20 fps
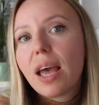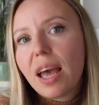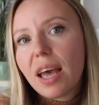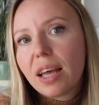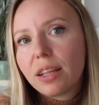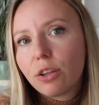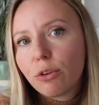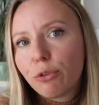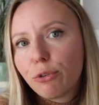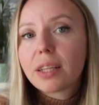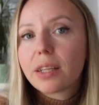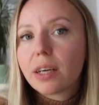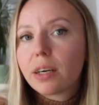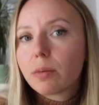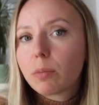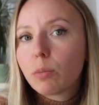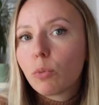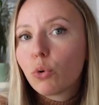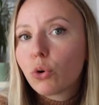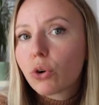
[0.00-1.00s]
add the that
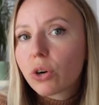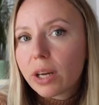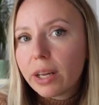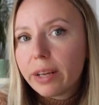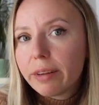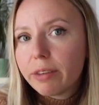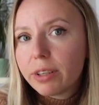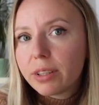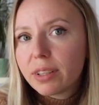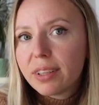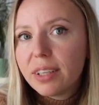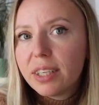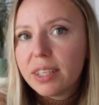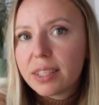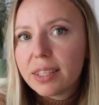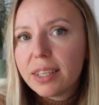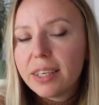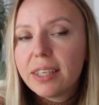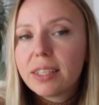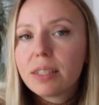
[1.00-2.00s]
are more relevant
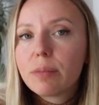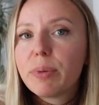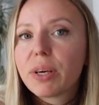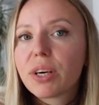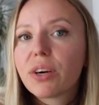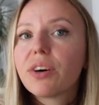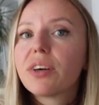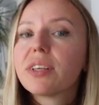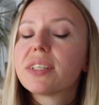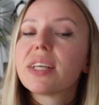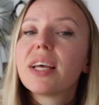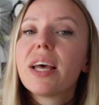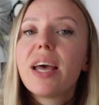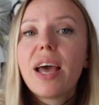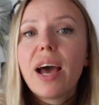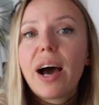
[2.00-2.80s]
these days because